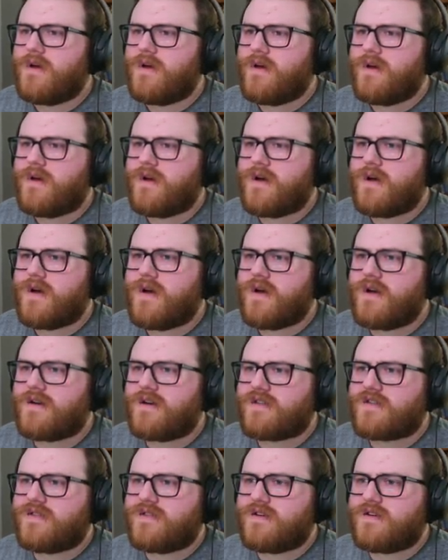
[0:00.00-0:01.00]
Uh, I
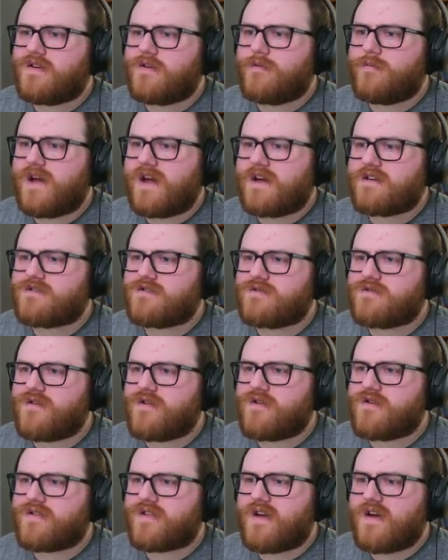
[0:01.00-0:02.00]
guess the
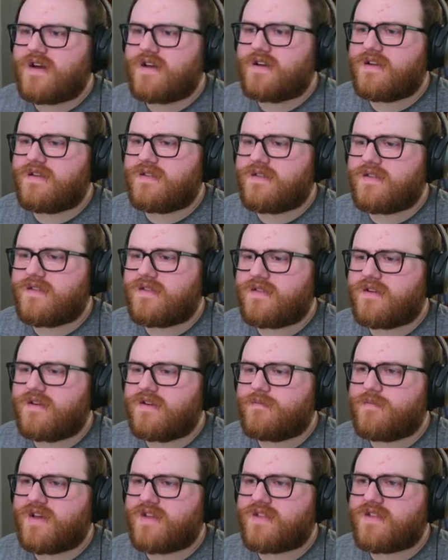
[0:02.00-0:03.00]
passenger side is as good a
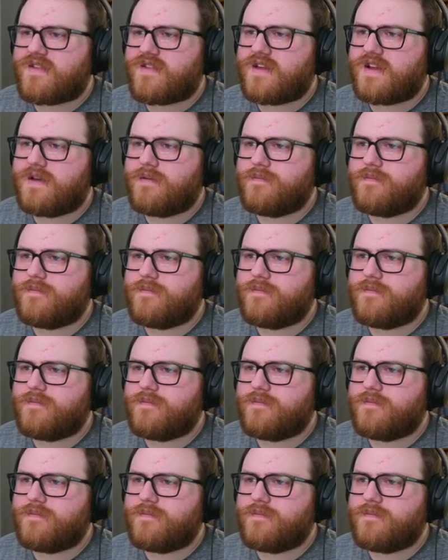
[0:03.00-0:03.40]
place as any.